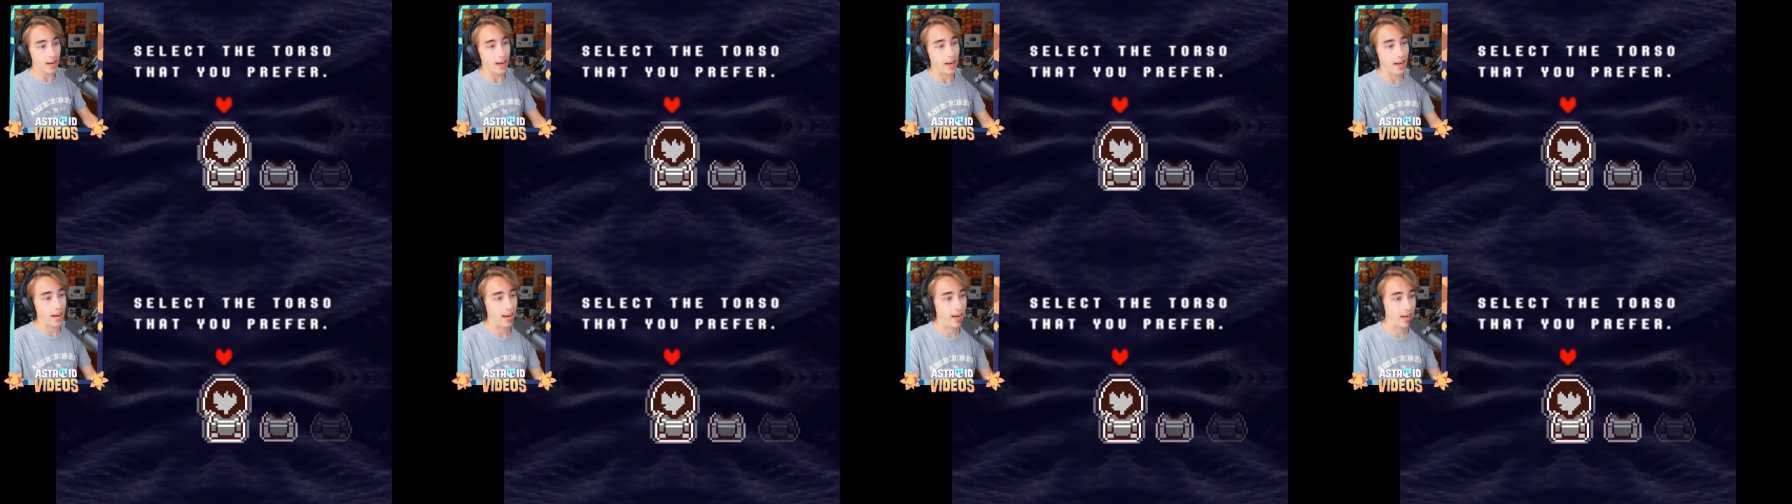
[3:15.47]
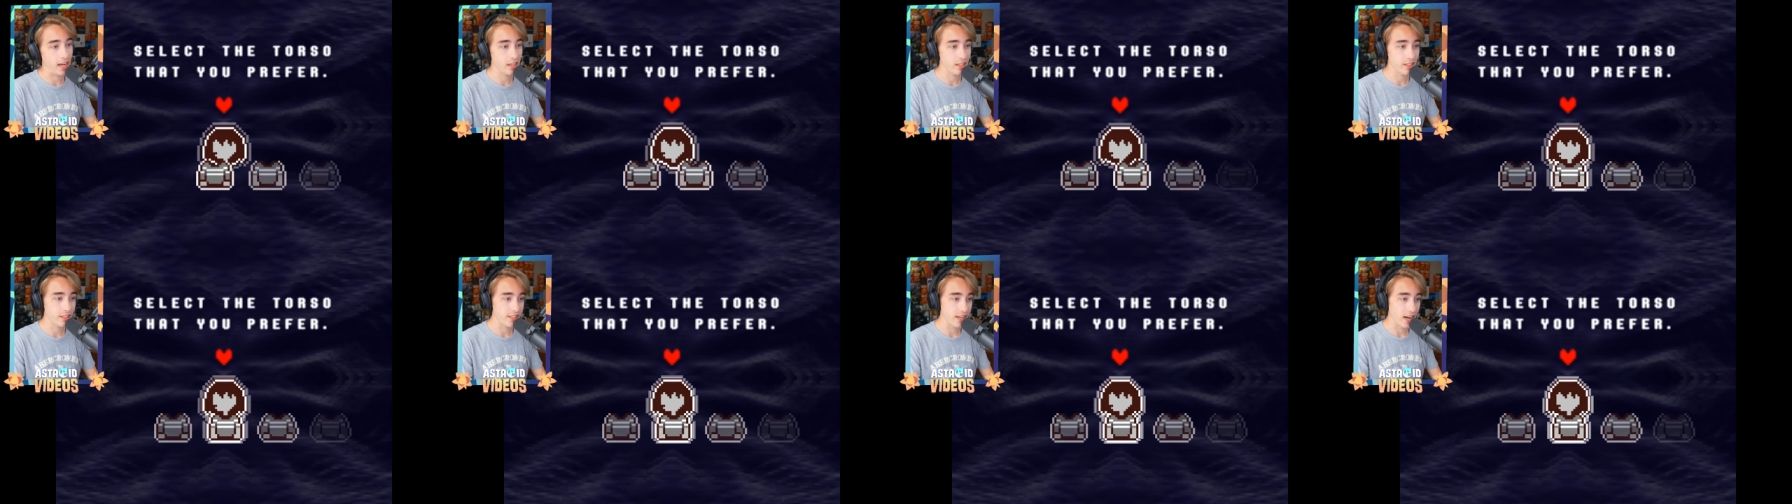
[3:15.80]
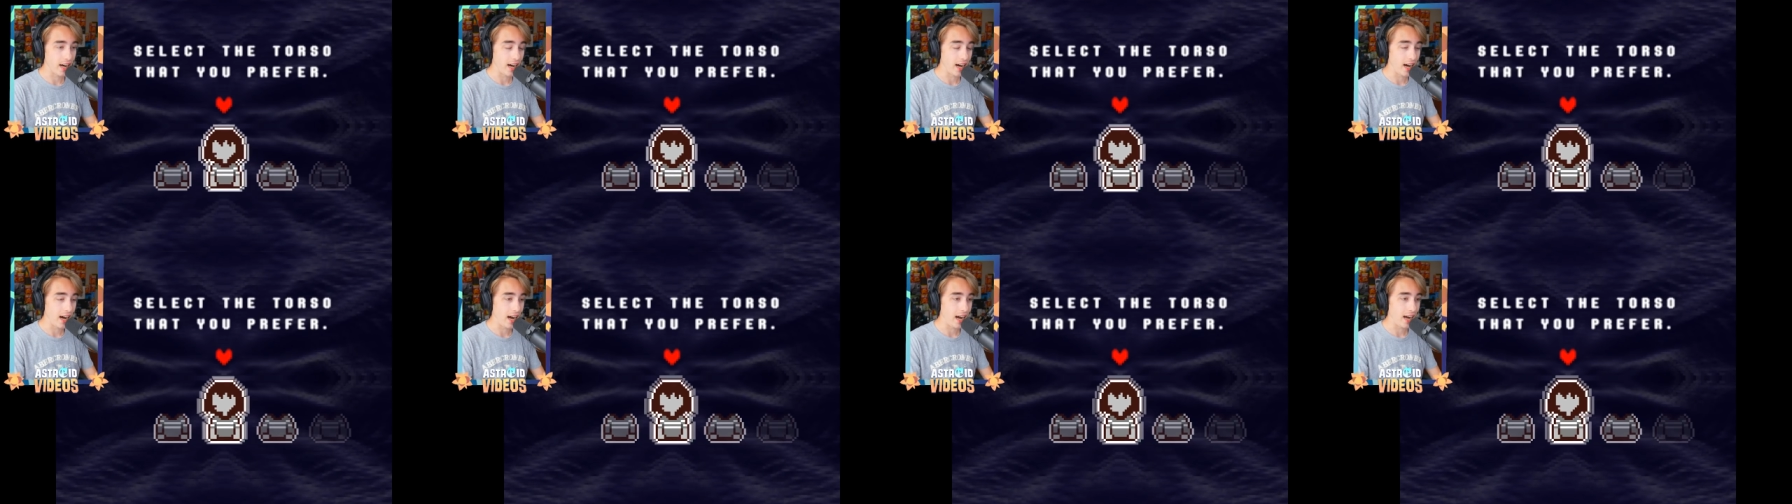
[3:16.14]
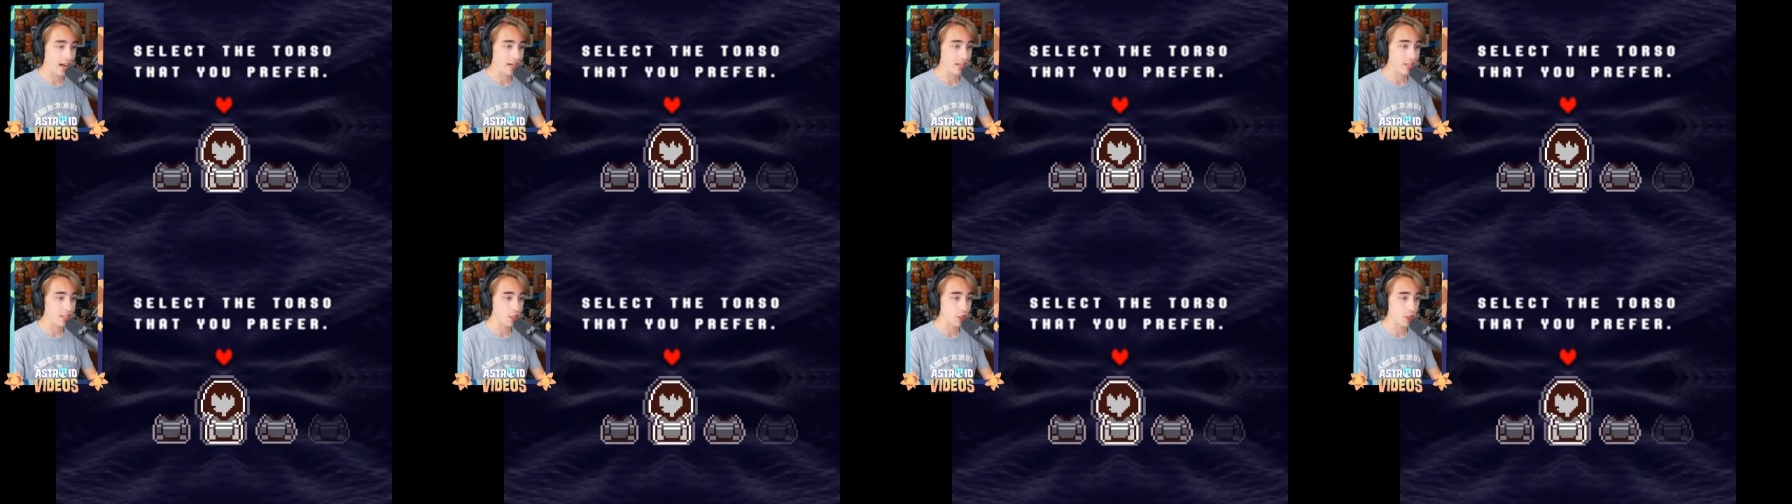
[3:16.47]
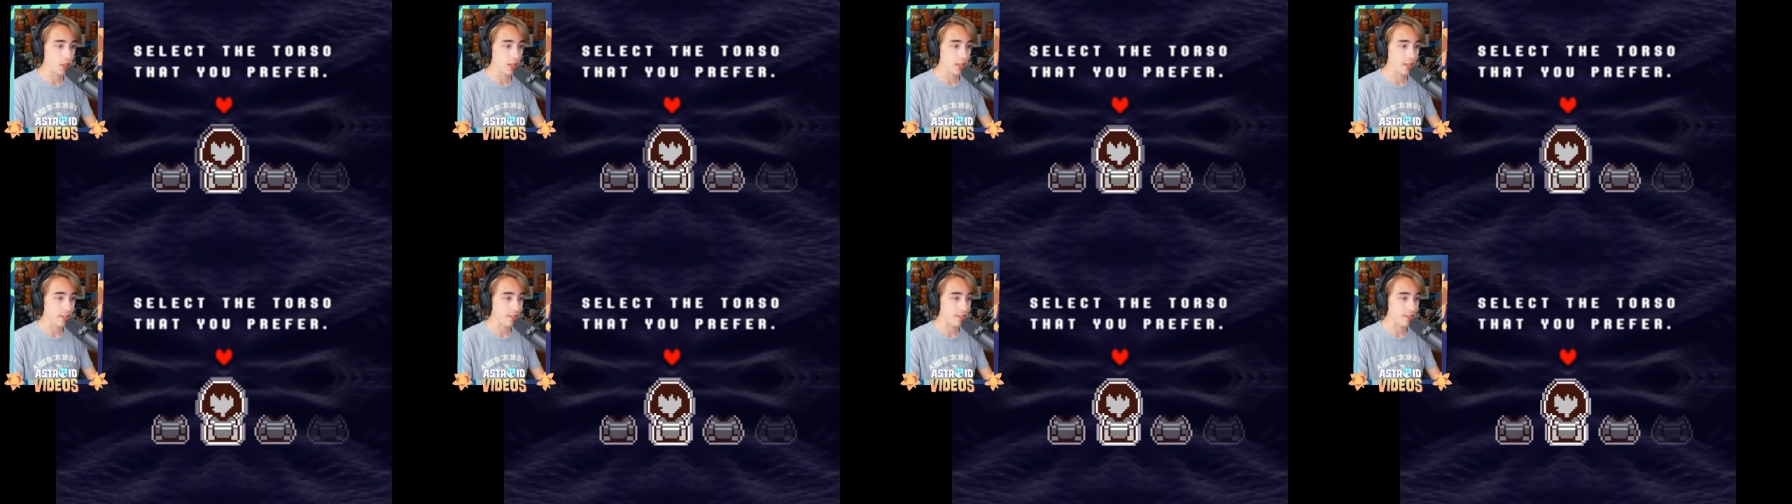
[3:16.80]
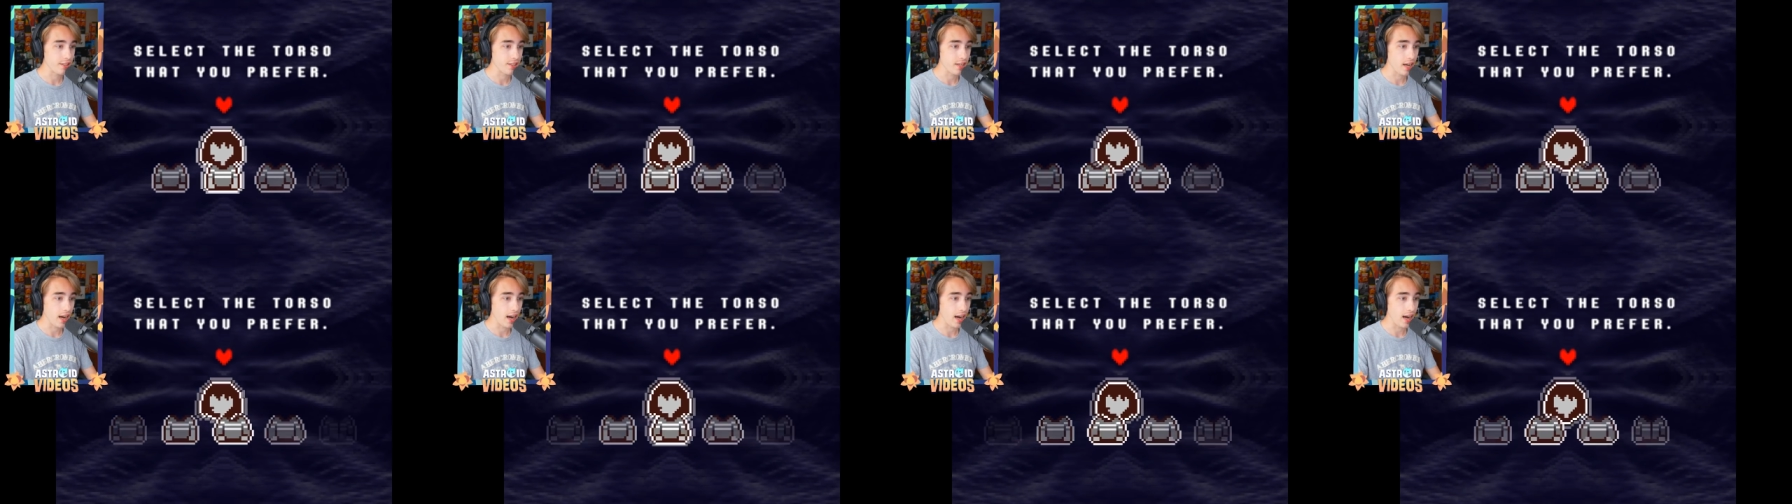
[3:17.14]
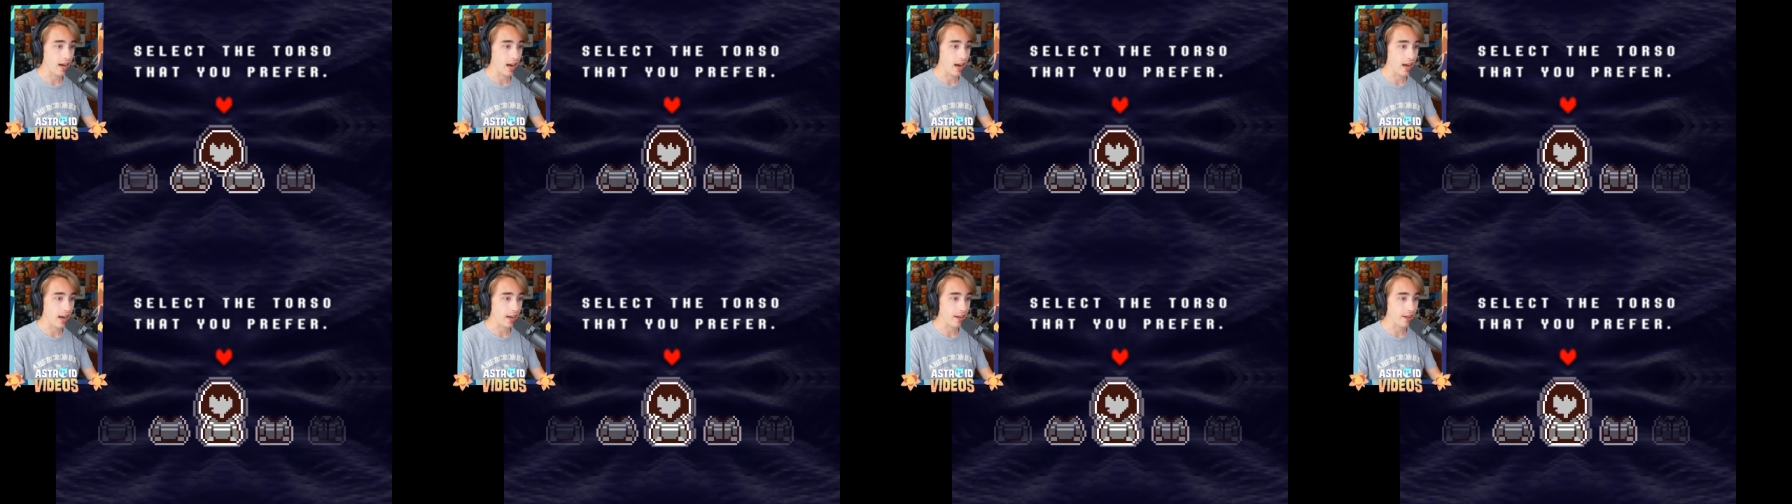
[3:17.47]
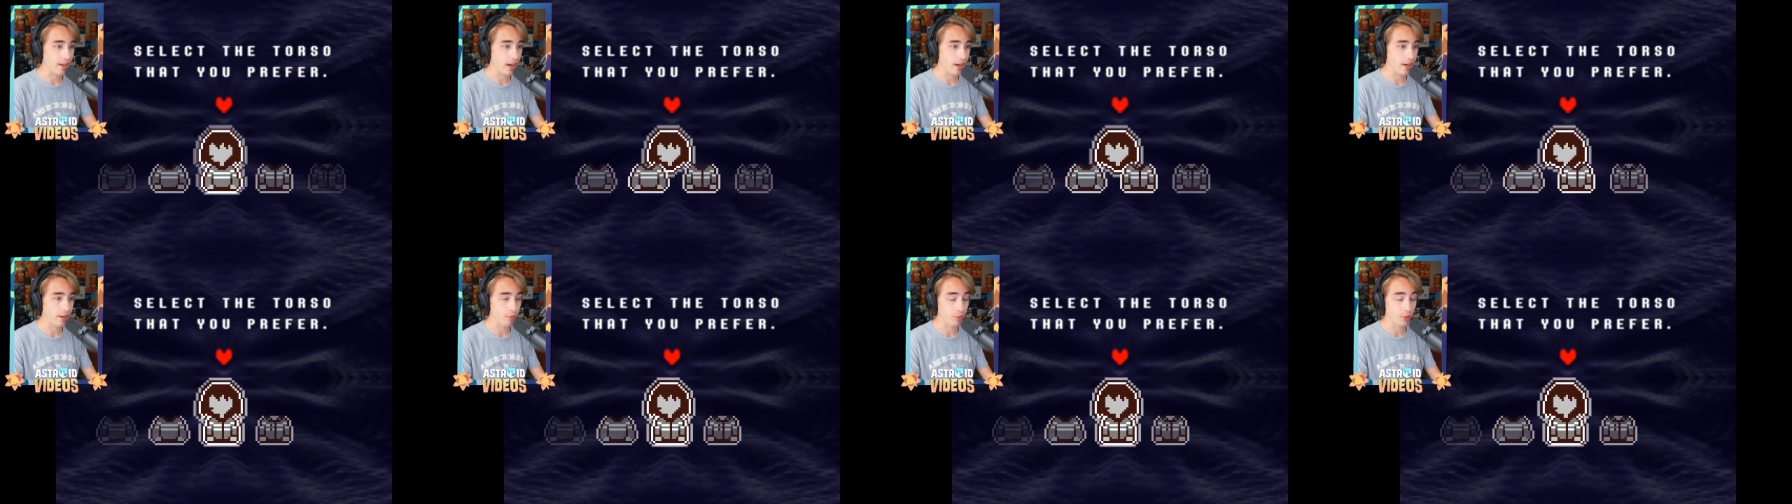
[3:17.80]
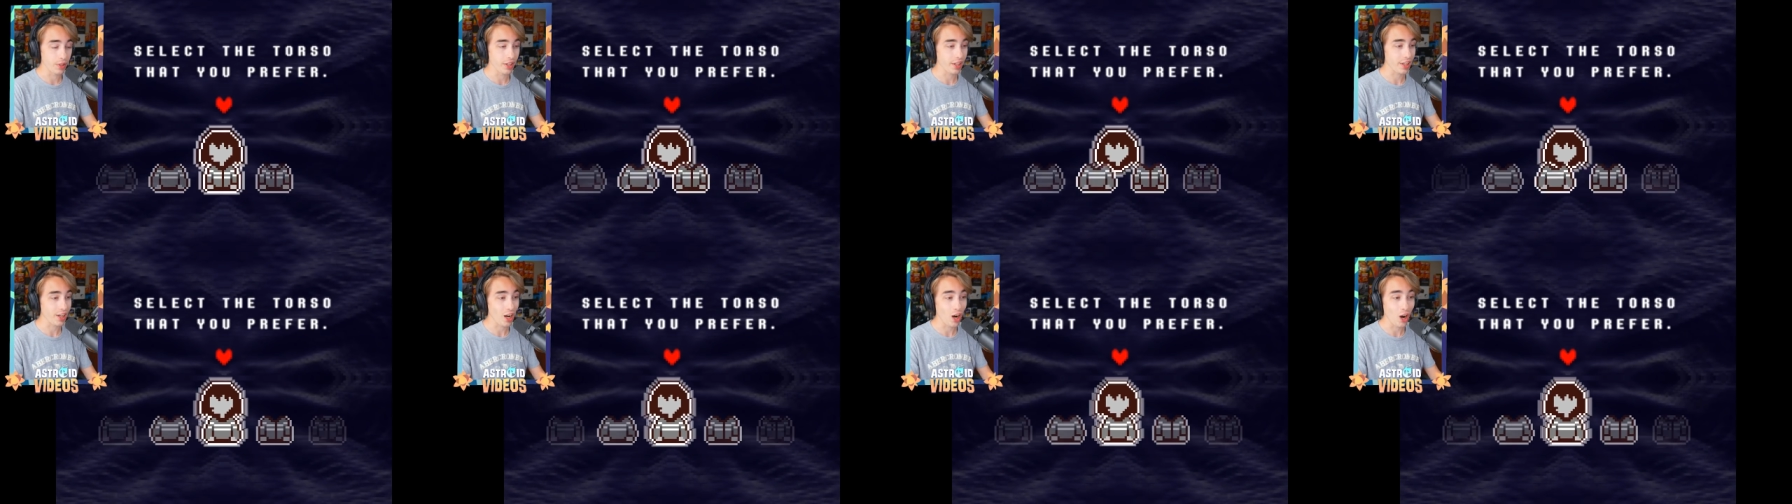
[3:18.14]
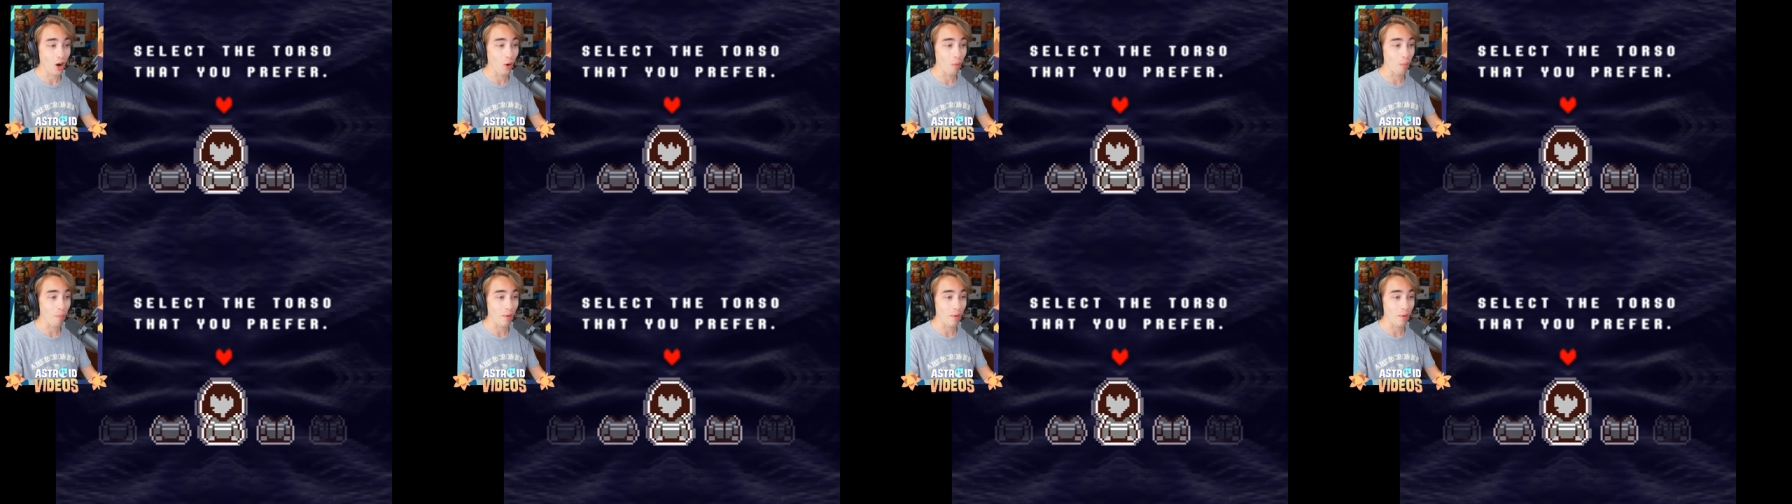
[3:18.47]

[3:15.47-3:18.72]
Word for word: And uh, I just, I, I really hope